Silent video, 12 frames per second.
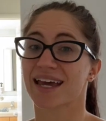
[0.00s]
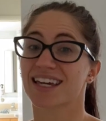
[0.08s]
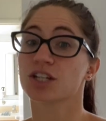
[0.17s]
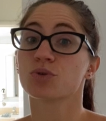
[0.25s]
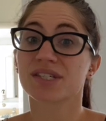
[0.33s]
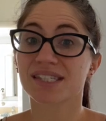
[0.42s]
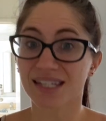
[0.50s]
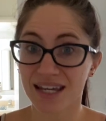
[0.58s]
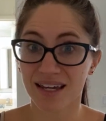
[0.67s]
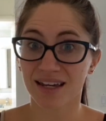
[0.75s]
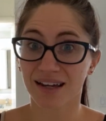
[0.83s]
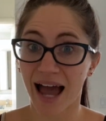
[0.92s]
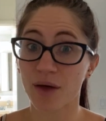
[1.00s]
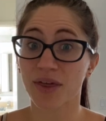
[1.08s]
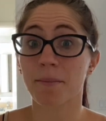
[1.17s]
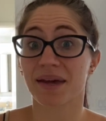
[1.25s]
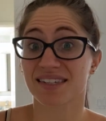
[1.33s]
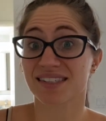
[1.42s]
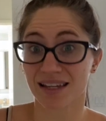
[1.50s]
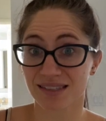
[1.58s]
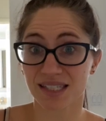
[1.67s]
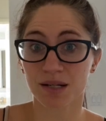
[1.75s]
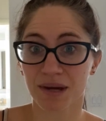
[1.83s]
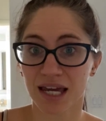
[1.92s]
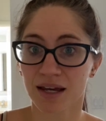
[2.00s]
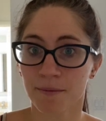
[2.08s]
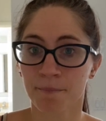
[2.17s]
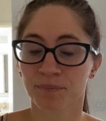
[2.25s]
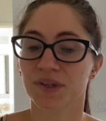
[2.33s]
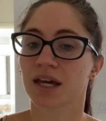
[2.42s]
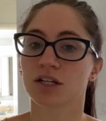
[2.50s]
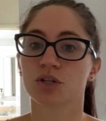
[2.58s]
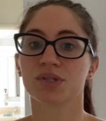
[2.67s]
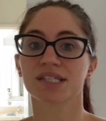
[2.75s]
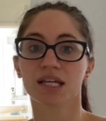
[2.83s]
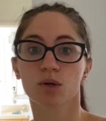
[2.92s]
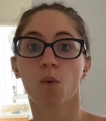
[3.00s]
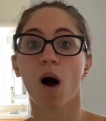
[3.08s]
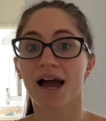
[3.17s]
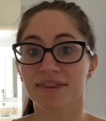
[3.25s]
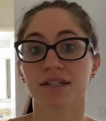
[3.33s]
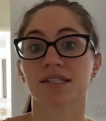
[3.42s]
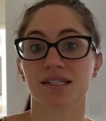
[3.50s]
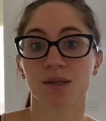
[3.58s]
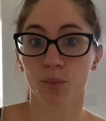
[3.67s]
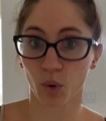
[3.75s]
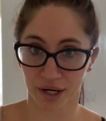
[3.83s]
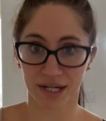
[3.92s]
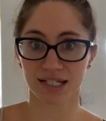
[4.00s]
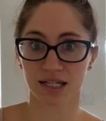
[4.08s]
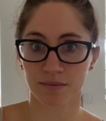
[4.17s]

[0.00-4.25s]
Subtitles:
can you see how that makes sense to me? Can you see why this is important to